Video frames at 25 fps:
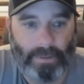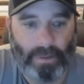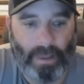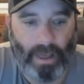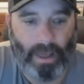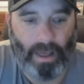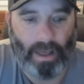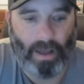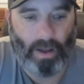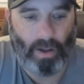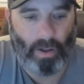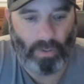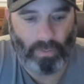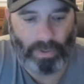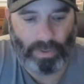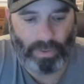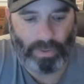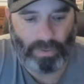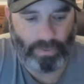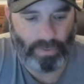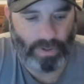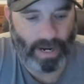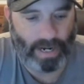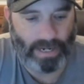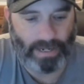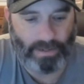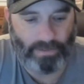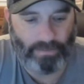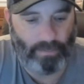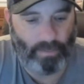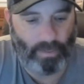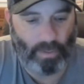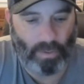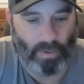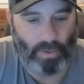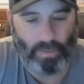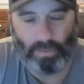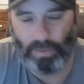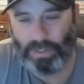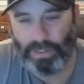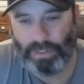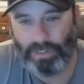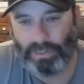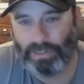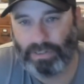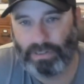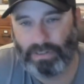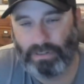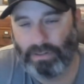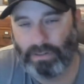all the way through 94, which
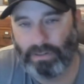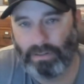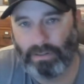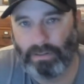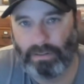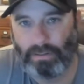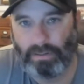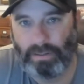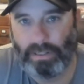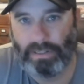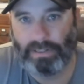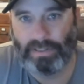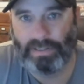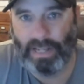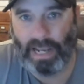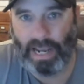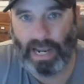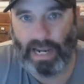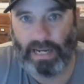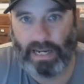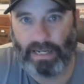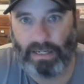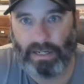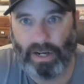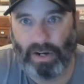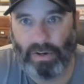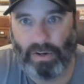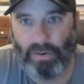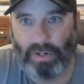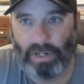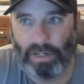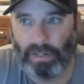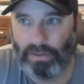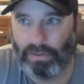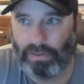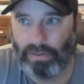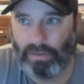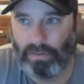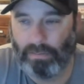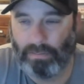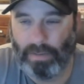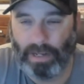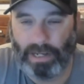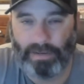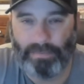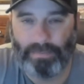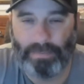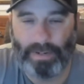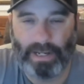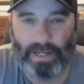is insane. You know, he
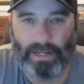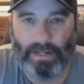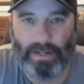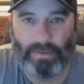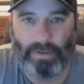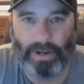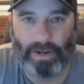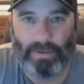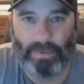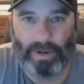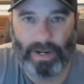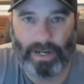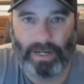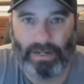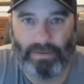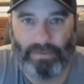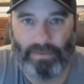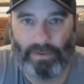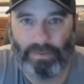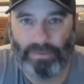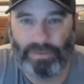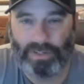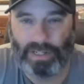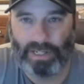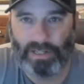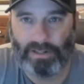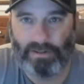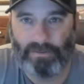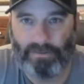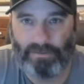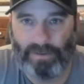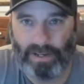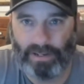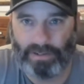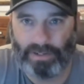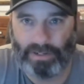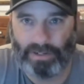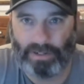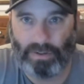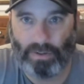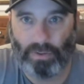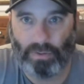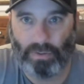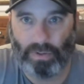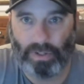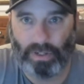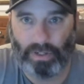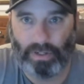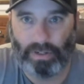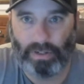may have pitched, if you've seen the Facing
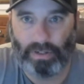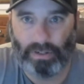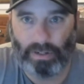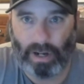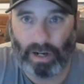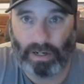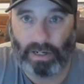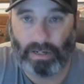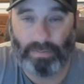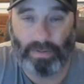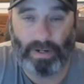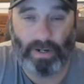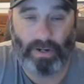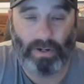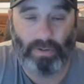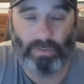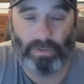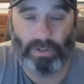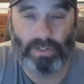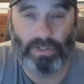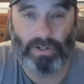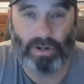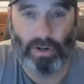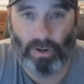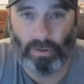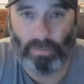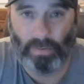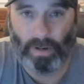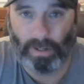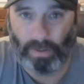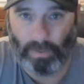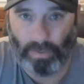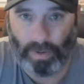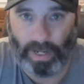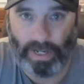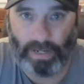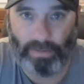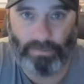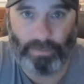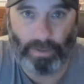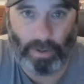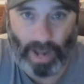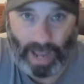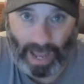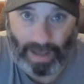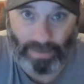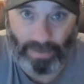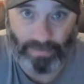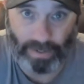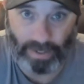Nolan documentary, which, oh, by the way, if you
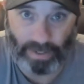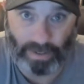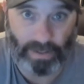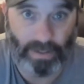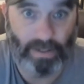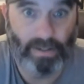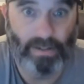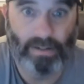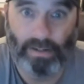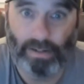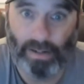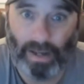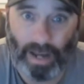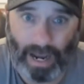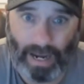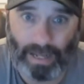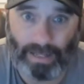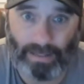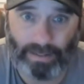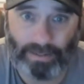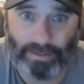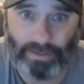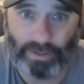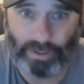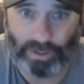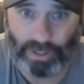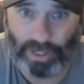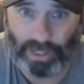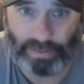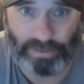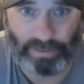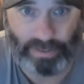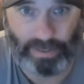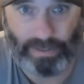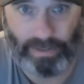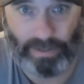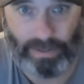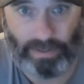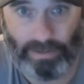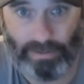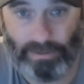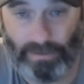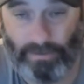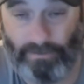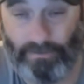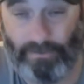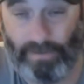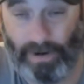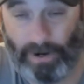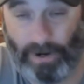haven't, highly suggest it.
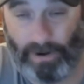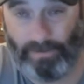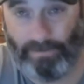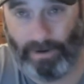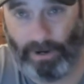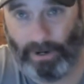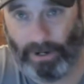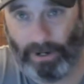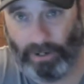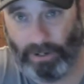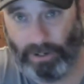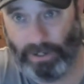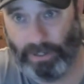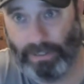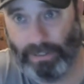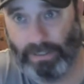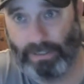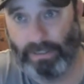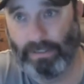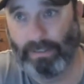Very, very good.